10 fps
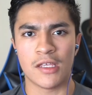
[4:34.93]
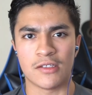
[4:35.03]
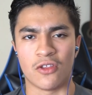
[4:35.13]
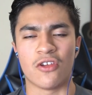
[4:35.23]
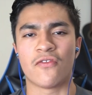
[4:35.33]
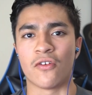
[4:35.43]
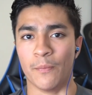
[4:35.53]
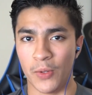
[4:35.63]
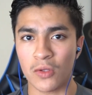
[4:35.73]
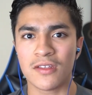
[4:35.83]
So therefore,
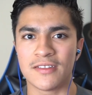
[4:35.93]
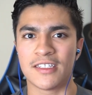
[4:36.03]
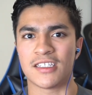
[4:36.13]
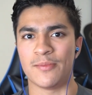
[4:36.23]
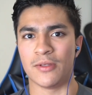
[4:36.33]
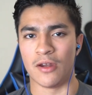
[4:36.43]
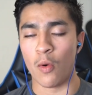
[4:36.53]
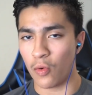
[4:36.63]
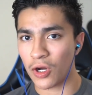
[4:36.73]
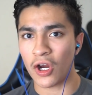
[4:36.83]
build this discipline,
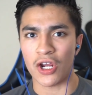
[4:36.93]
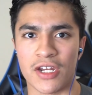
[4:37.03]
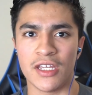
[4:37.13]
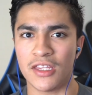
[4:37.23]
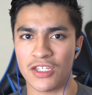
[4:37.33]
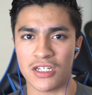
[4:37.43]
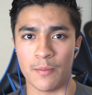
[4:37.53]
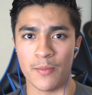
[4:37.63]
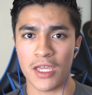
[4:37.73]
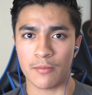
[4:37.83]
work hard, hit the
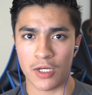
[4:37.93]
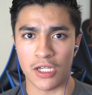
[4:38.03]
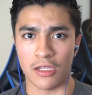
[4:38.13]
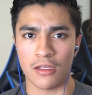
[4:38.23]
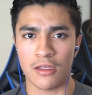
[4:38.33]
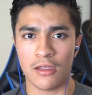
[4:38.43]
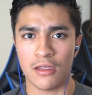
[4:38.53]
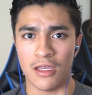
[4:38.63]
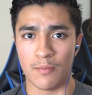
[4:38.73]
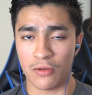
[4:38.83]
gym, make money,
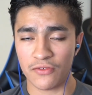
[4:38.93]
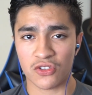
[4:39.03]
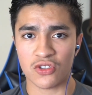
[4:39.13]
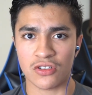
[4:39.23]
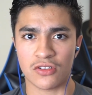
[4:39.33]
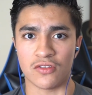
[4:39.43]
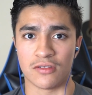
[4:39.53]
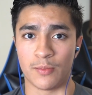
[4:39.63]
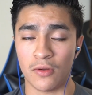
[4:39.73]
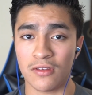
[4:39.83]
Improve your social
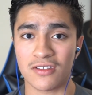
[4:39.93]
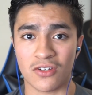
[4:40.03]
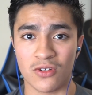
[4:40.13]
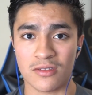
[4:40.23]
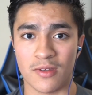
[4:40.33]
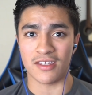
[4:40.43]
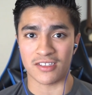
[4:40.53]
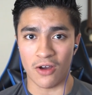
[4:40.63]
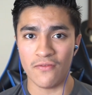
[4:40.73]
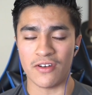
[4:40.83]
skills, build this charisma,
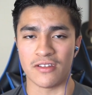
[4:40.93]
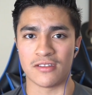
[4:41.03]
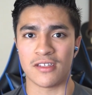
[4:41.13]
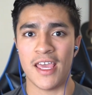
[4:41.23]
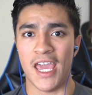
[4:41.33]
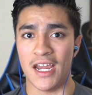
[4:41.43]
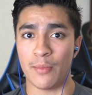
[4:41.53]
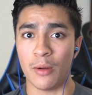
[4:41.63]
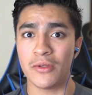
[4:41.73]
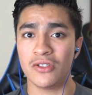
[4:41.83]
this confidence, and I
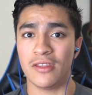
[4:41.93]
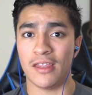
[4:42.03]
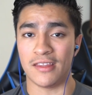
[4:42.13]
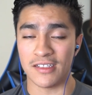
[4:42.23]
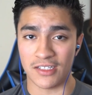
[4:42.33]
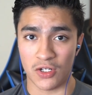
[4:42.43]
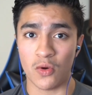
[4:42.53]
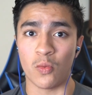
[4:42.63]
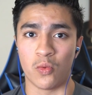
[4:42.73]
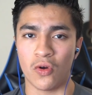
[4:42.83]
promise you that this
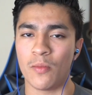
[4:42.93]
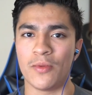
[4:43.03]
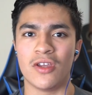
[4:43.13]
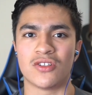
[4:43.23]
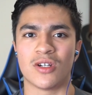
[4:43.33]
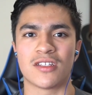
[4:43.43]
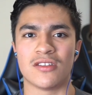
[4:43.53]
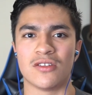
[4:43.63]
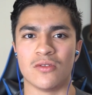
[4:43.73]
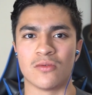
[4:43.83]
girl will be
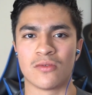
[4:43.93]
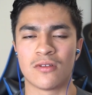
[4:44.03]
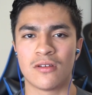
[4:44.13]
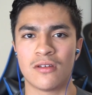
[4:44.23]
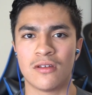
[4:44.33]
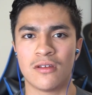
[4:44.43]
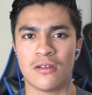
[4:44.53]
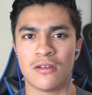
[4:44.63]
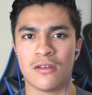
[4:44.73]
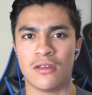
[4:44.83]
attracted to you.
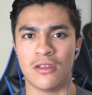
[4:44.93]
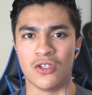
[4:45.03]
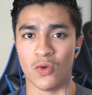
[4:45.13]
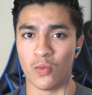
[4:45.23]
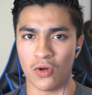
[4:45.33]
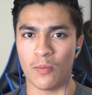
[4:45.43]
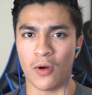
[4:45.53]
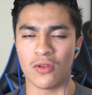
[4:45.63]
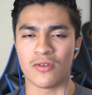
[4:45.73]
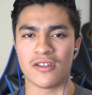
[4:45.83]
You will
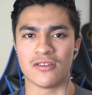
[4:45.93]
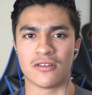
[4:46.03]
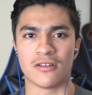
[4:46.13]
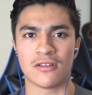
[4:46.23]
polarize her.